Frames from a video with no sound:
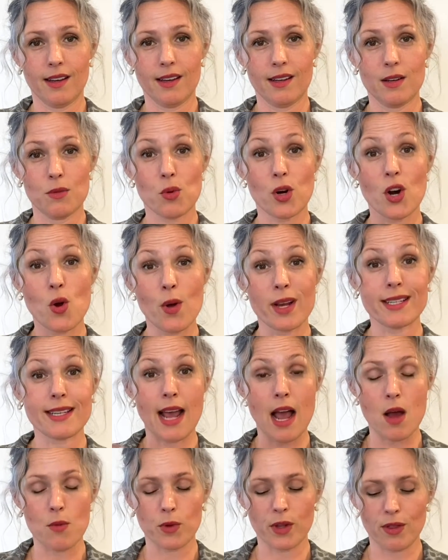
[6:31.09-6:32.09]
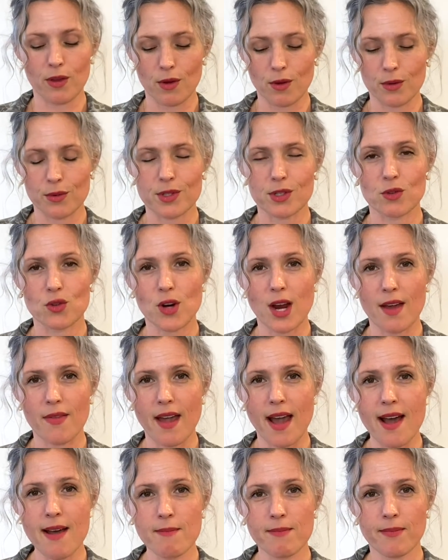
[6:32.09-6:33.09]
we're going down with you. So try
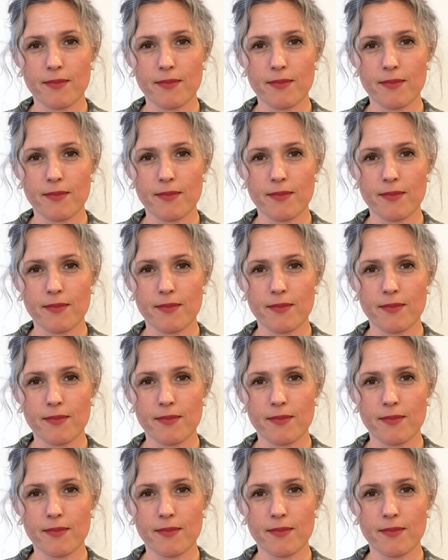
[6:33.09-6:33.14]
that.